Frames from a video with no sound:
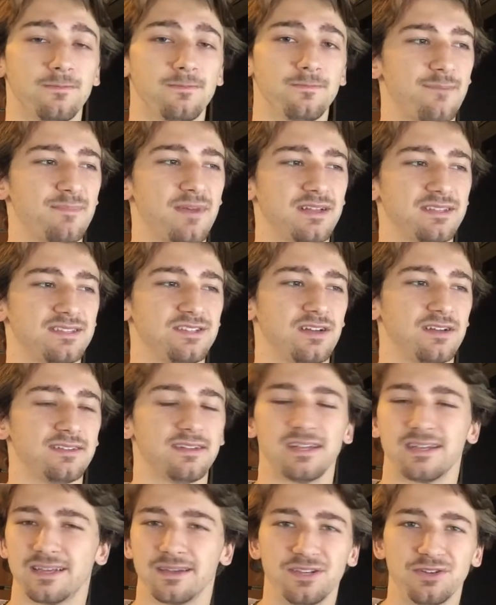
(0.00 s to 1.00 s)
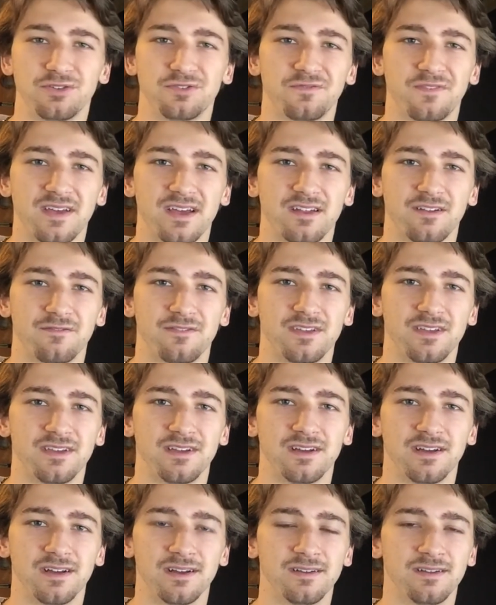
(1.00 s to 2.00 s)
I'm like a huge fan of
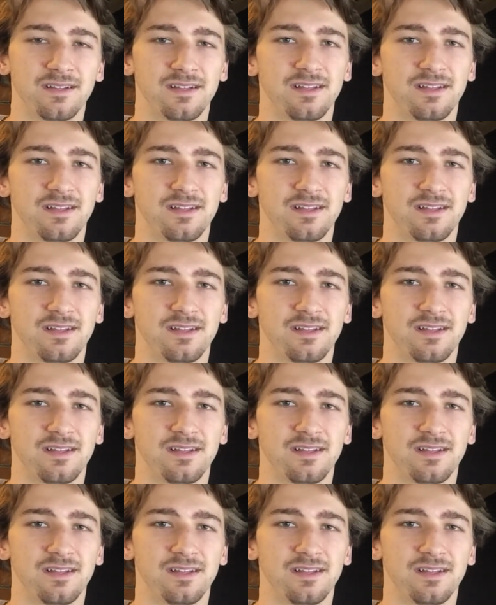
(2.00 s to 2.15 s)
the